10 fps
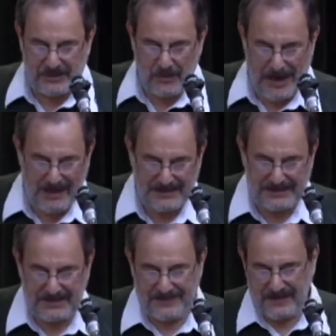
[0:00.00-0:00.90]
the
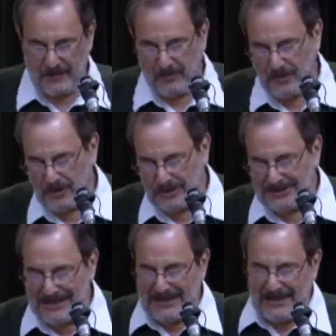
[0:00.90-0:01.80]
duality of our
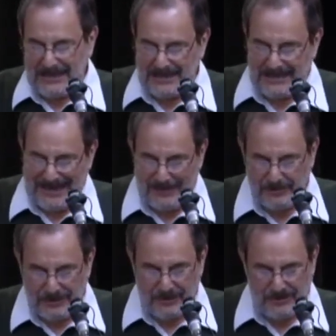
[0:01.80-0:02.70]
world
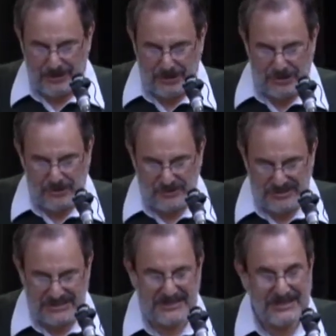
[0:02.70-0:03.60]
enabled her to
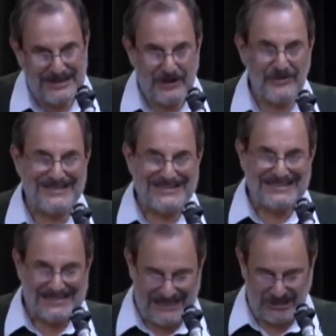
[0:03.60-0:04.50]
use the inherent
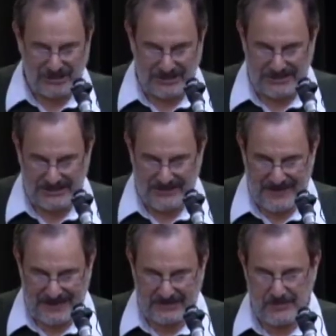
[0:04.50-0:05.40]
tensions of
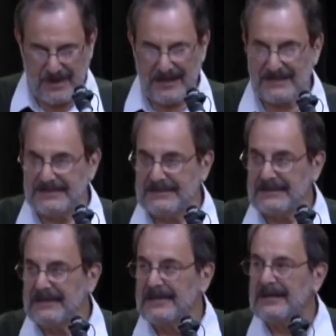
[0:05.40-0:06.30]
that
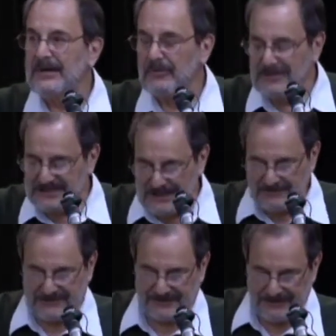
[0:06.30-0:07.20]
duality
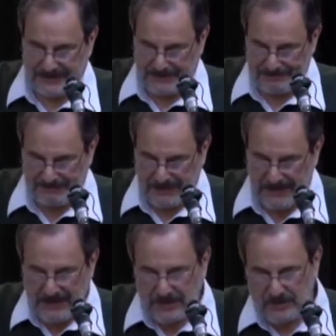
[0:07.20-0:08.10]
redemptively,
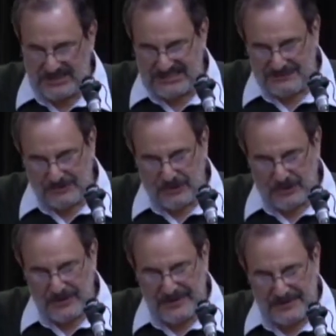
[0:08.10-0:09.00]
to
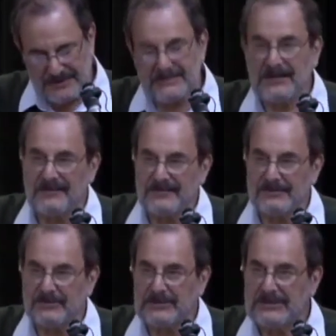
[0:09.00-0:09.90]
explore the
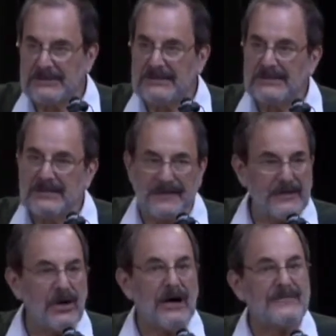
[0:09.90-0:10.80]
uncomfortable
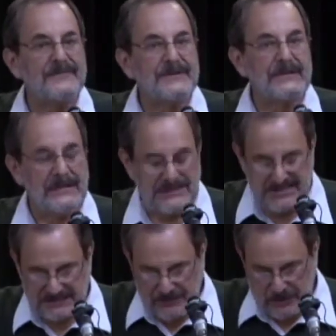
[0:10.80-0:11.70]
and the often
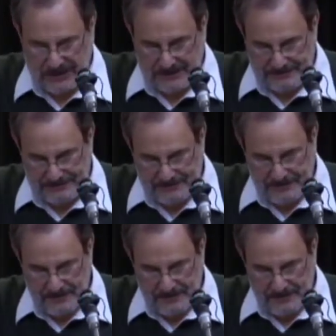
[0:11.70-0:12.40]
unspoken.